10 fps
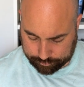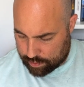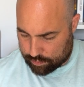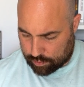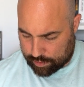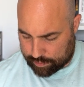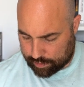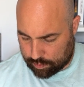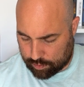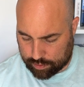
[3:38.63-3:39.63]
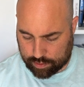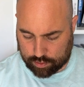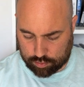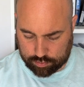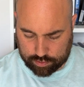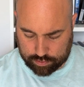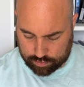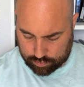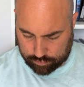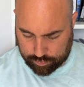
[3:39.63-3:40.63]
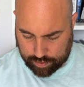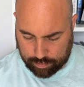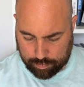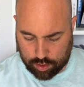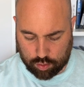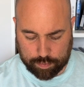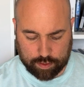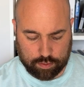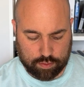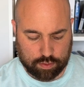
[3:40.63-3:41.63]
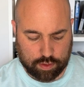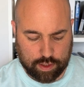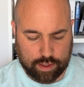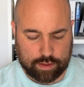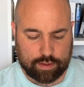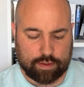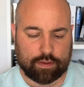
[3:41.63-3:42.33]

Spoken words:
So let's take a look at the contents of the envelope and also this